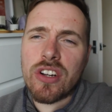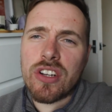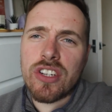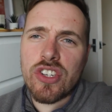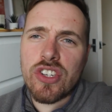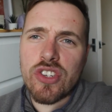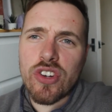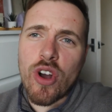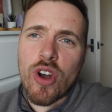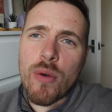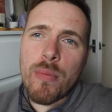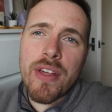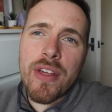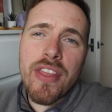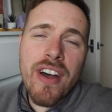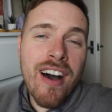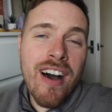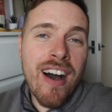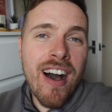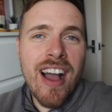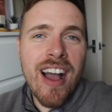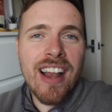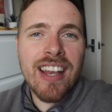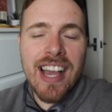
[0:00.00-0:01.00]
on control, but the
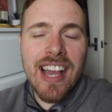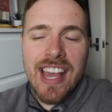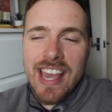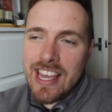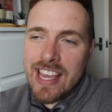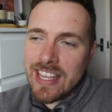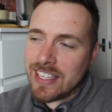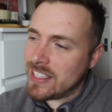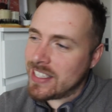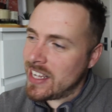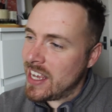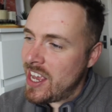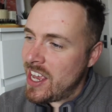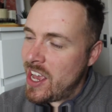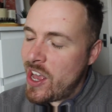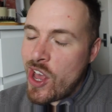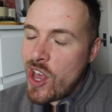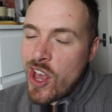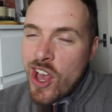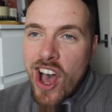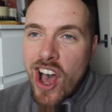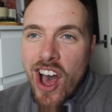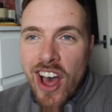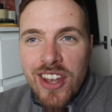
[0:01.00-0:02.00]
highlight is
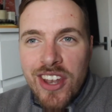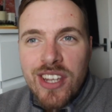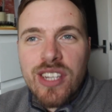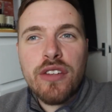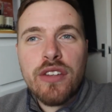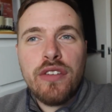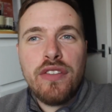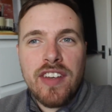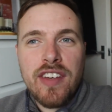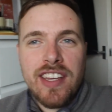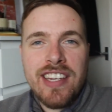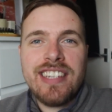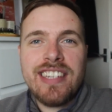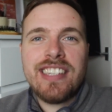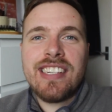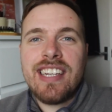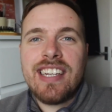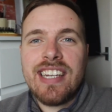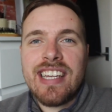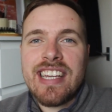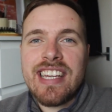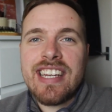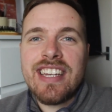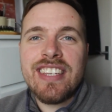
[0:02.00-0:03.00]
undefended
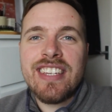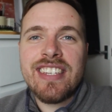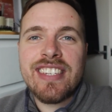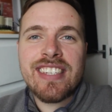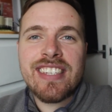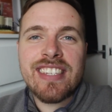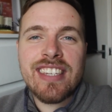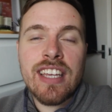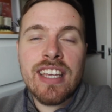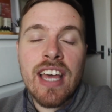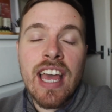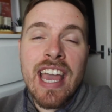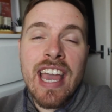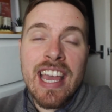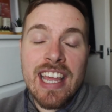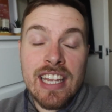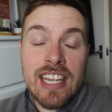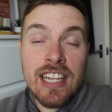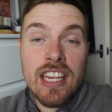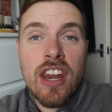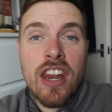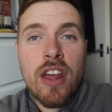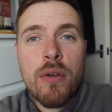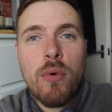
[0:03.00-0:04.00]
leaders, that,
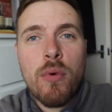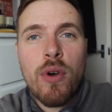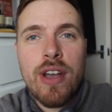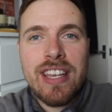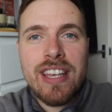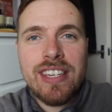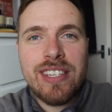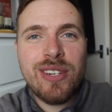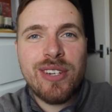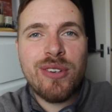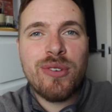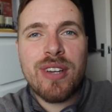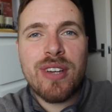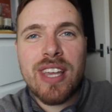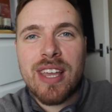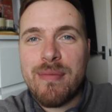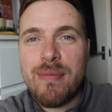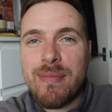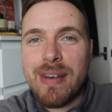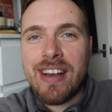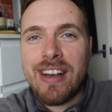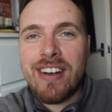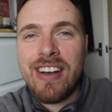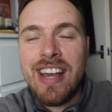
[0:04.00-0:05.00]
you know, what he's talking
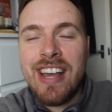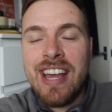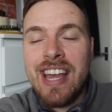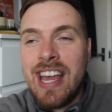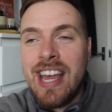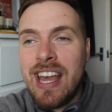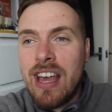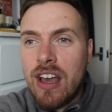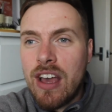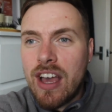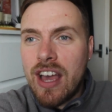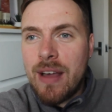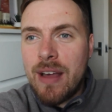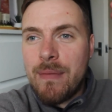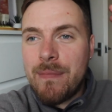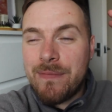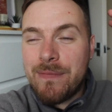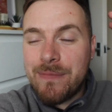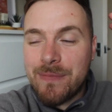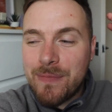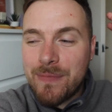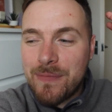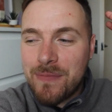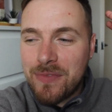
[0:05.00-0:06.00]
about.
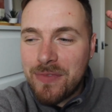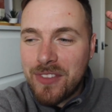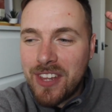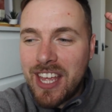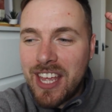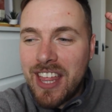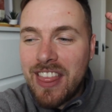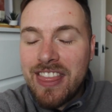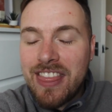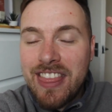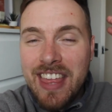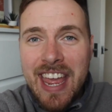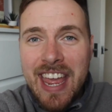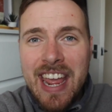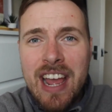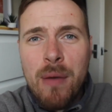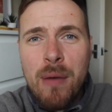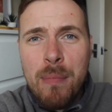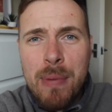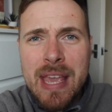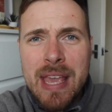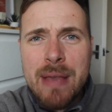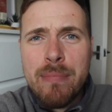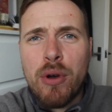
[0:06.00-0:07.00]
They are
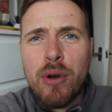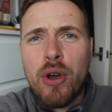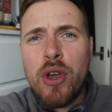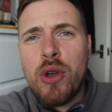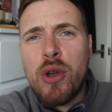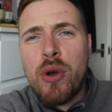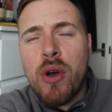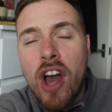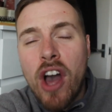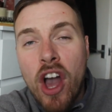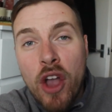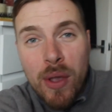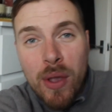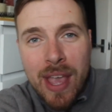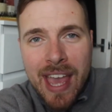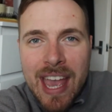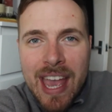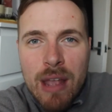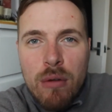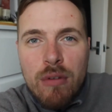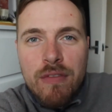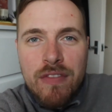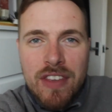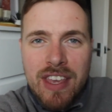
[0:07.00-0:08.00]
people who are
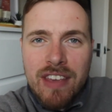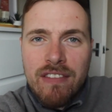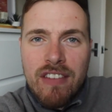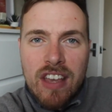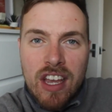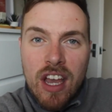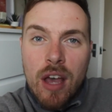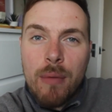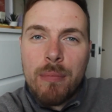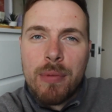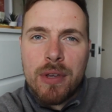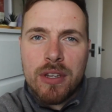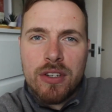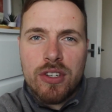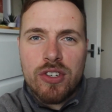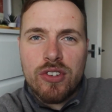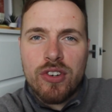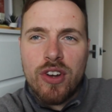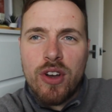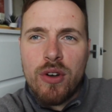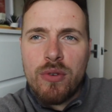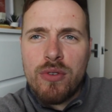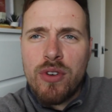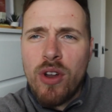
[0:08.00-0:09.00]
okay with giving up
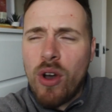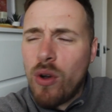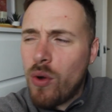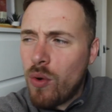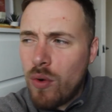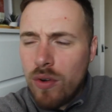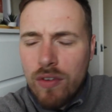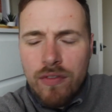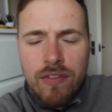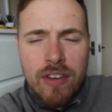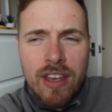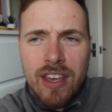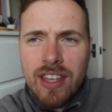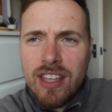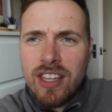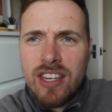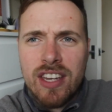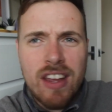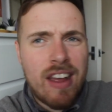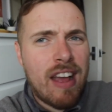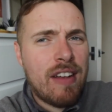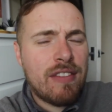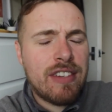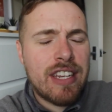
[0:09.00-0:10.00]
control. Not all of it, you
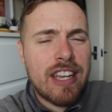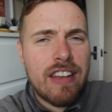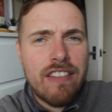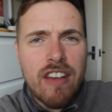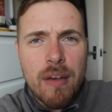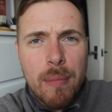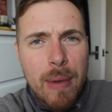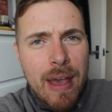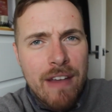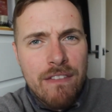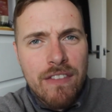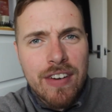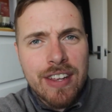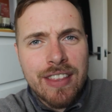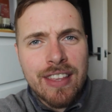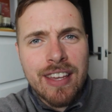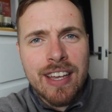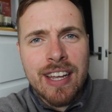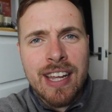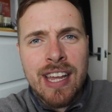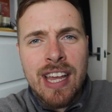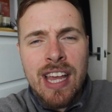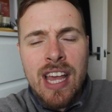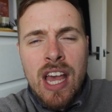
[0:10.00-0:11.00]
don't have to give up
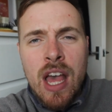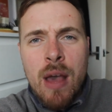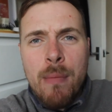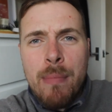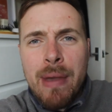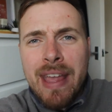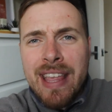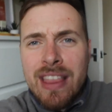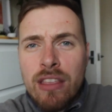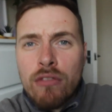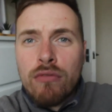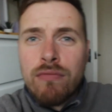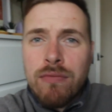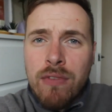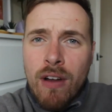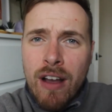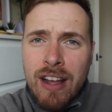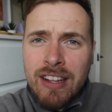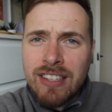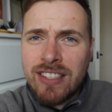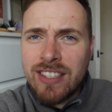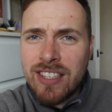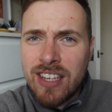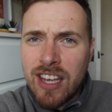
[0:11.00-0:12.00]
everything, but in the
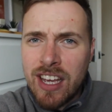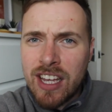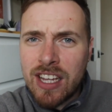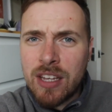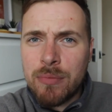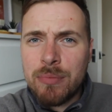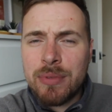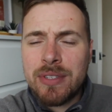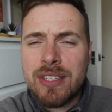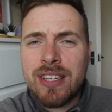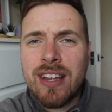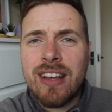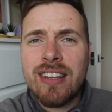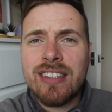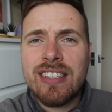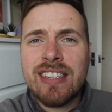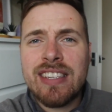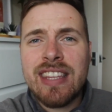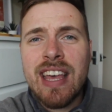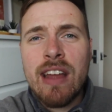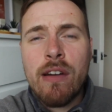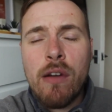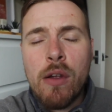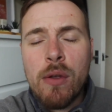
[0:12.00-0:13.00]
right
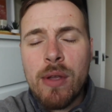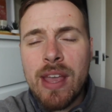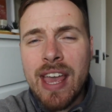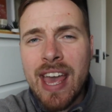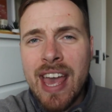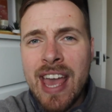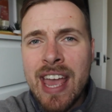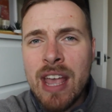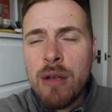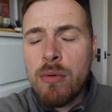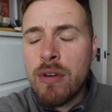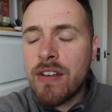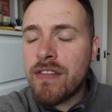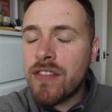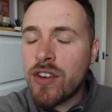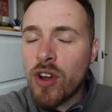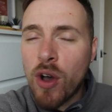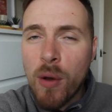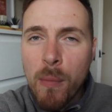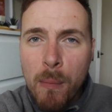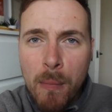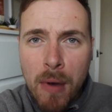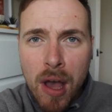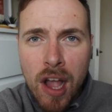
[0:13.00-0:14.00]
circumstances, they're okay with
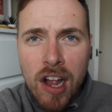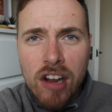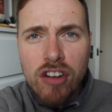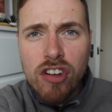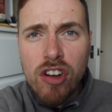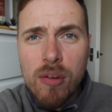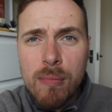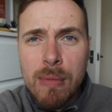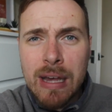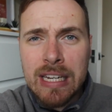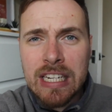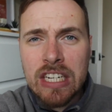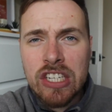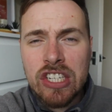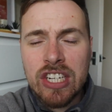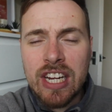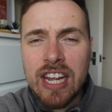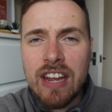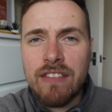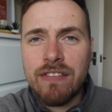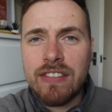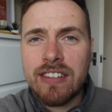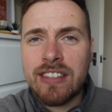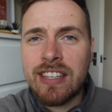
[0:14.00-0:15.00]
not micromanaging
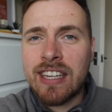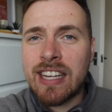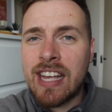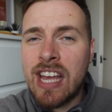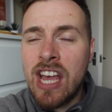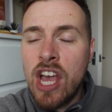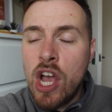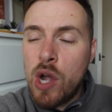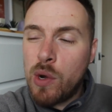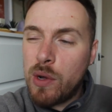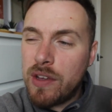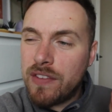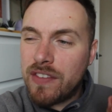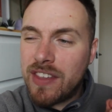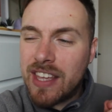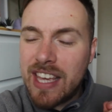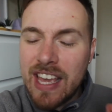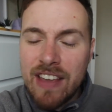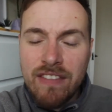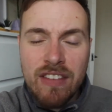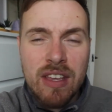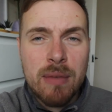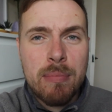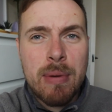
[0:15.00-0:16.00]
everything, with
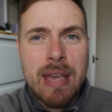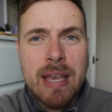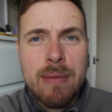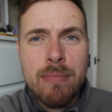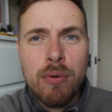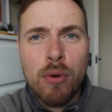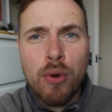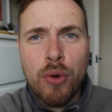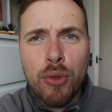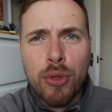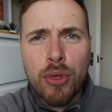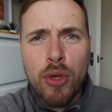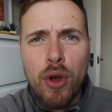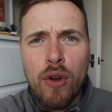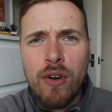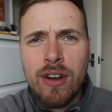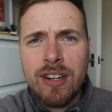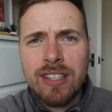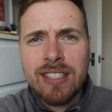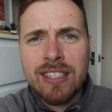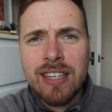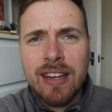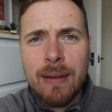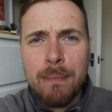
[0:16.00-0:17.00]
giving people
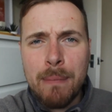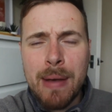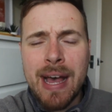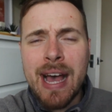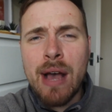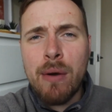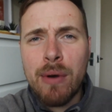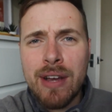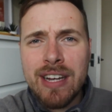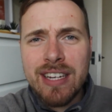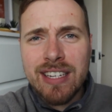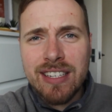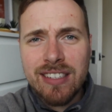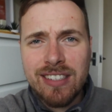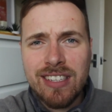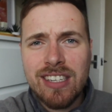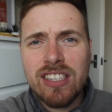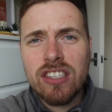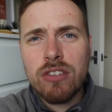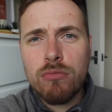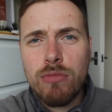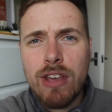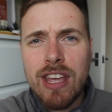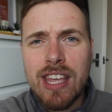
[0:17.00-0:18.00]
authority and power and
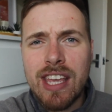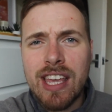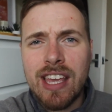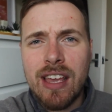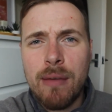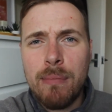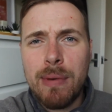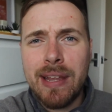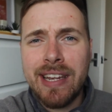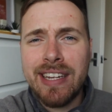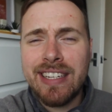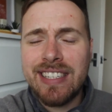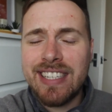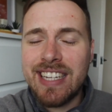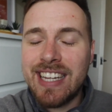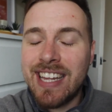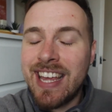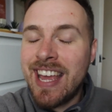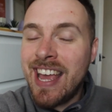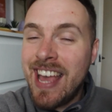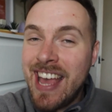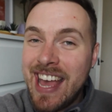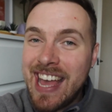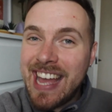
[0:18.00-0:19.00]
decision-making ability,
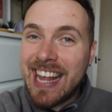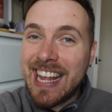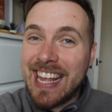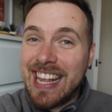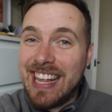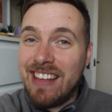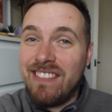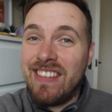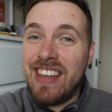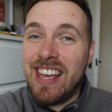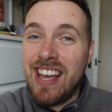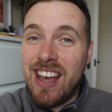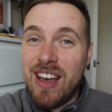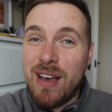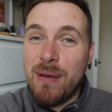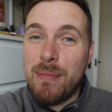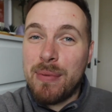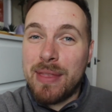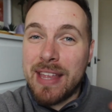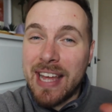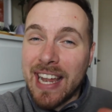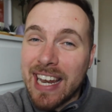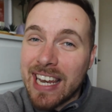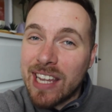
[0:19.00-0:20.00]
and giving
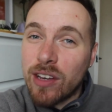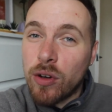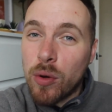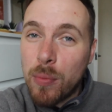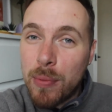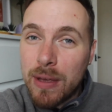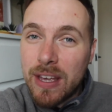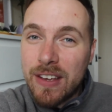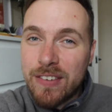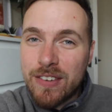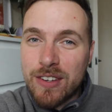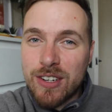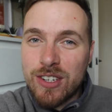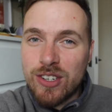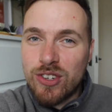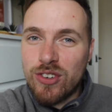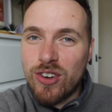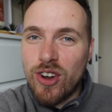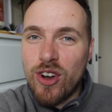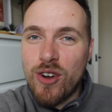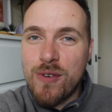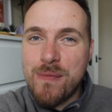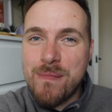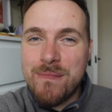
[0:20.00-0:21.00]
up that little bit of
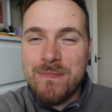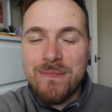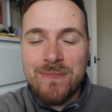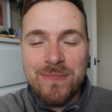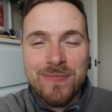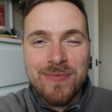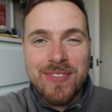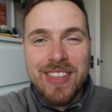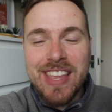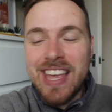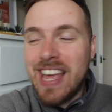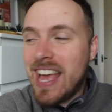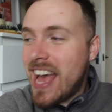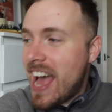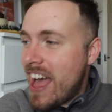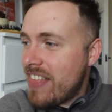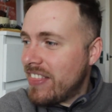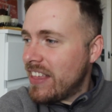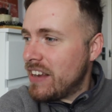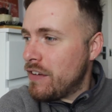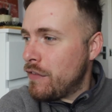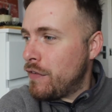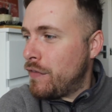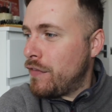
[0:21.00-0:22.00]
control.
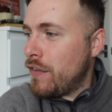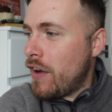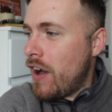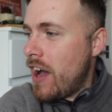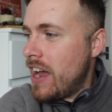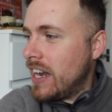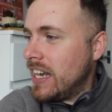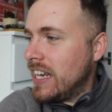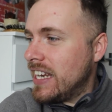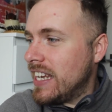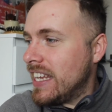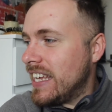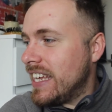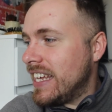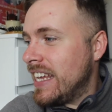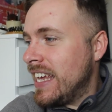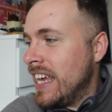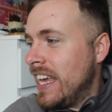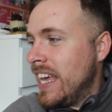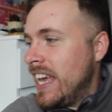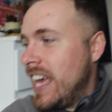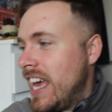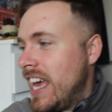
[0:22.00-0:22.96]
And then finally,